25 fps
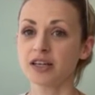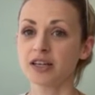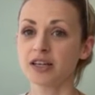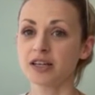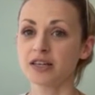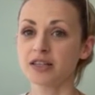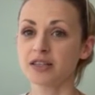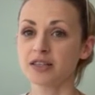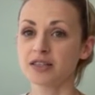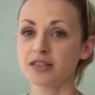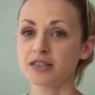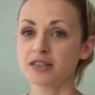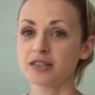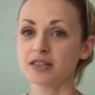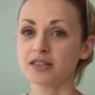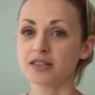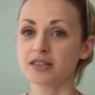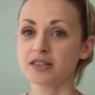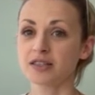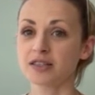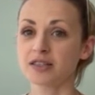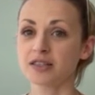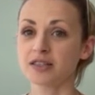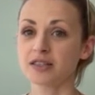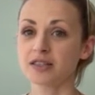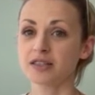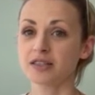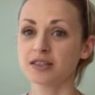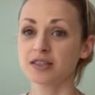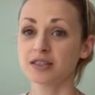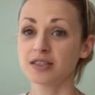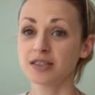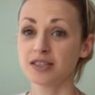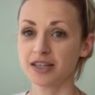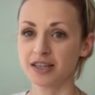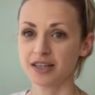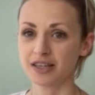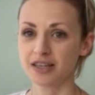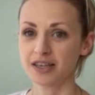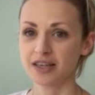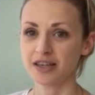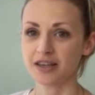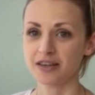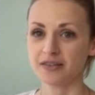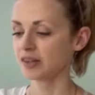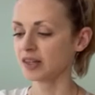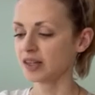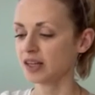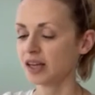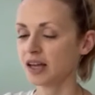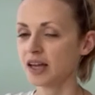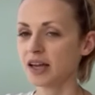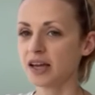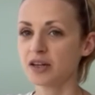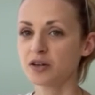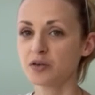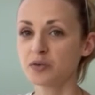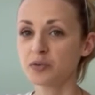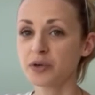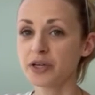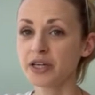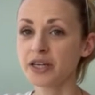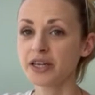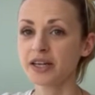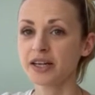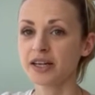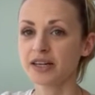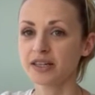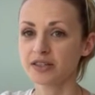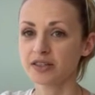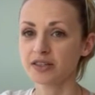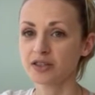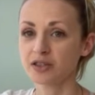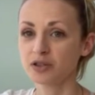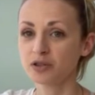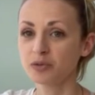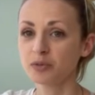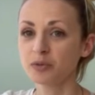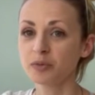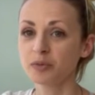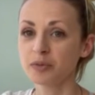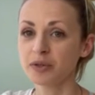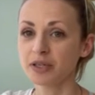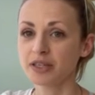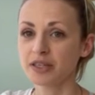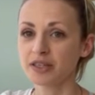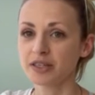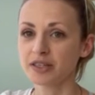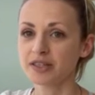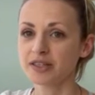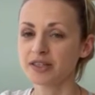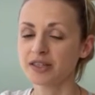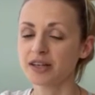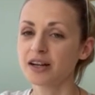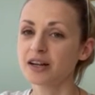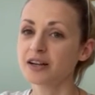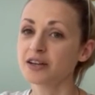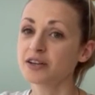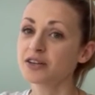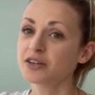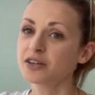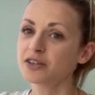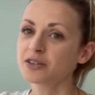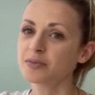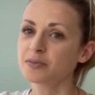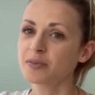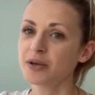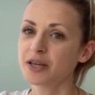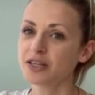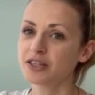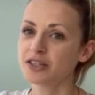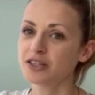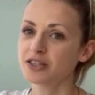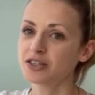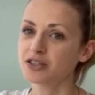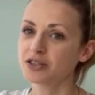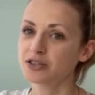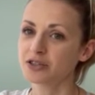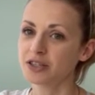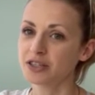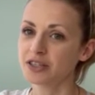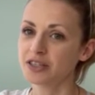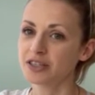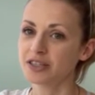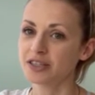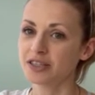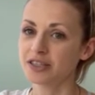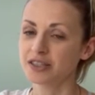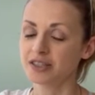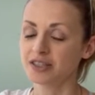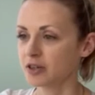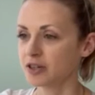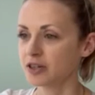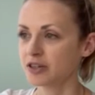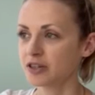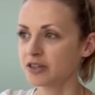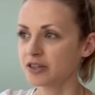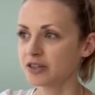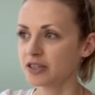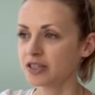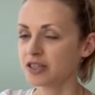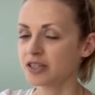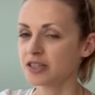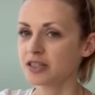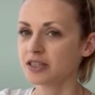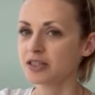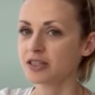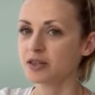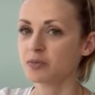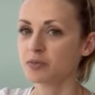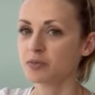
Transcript: it's sticky. And we as human beings are not meant to eat it because it's a